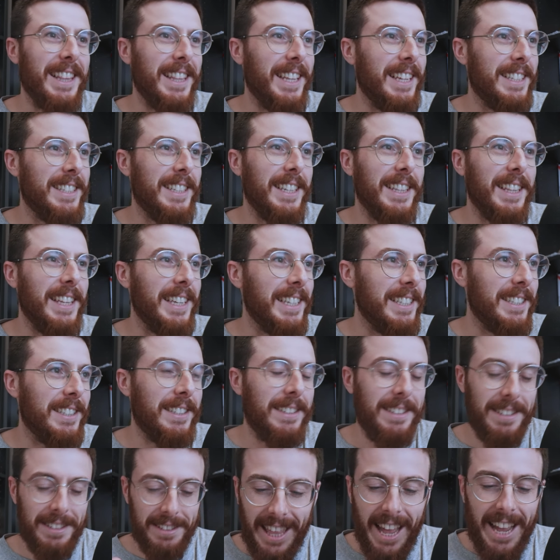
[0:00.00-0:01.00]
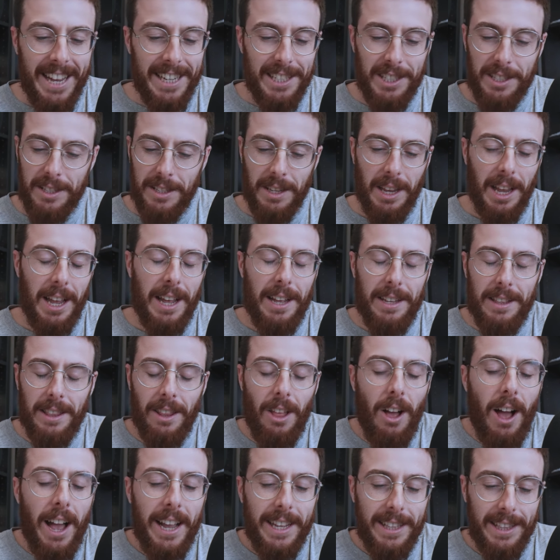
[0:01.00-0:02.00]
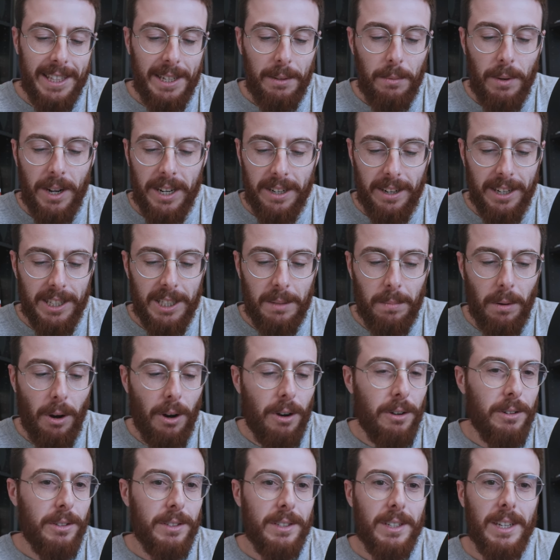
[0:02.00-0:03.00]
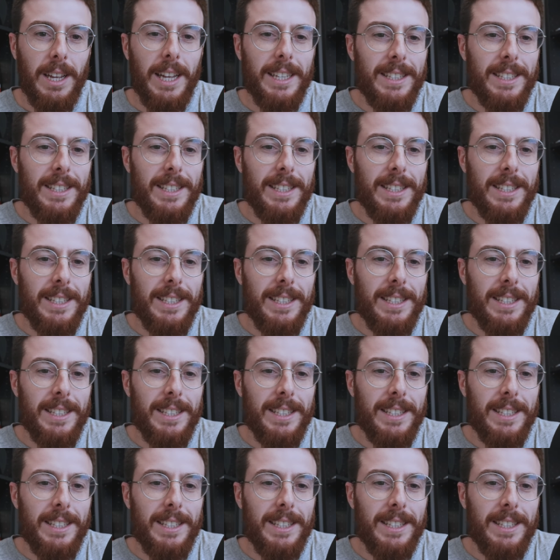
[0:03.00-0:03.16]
let's at least, that is a likely one, I suppose.